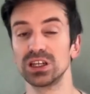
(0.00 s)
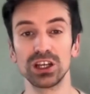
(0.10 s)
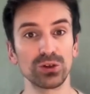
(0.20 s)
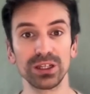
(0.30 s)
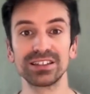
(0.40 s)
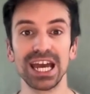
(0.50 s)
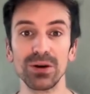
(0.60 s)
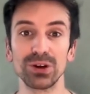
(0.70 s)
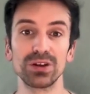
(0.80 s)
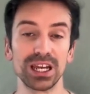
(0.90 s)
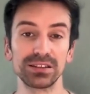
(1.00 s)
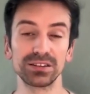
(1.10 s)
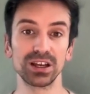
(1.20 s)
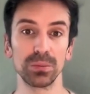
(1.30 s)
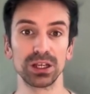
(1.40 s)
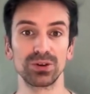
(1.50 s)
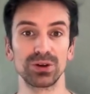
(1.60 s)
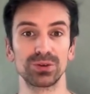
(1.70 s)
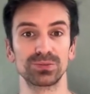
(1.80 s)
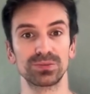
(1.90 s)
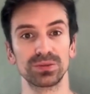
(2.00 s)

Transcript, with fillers: You can see everything as it's coming through.